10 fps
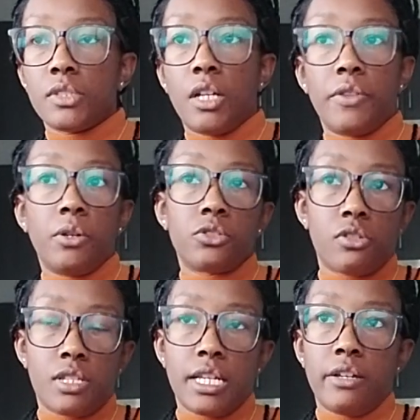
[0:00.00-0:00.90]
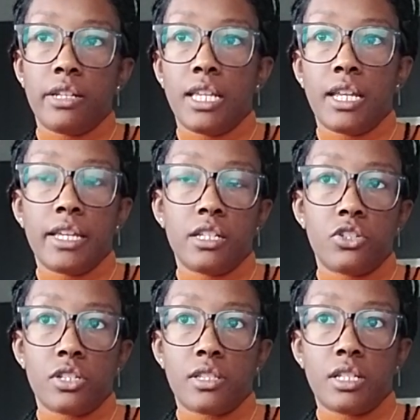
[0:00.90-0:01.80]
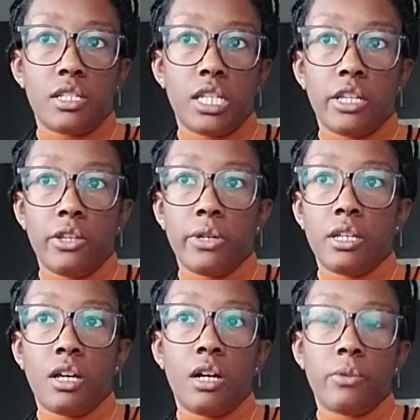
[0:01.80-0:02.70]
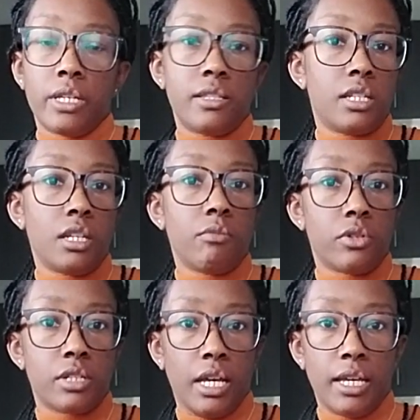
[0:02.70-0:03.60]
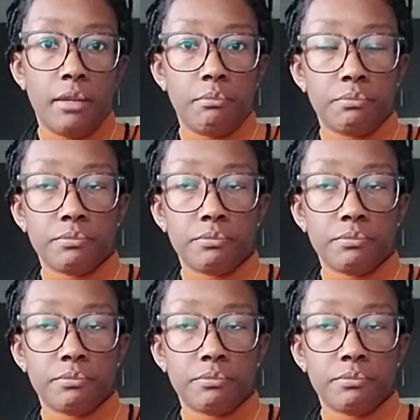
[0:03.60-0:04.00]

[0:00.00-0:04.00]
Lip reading: on the ultrasound and I can just continue and not waste any more time.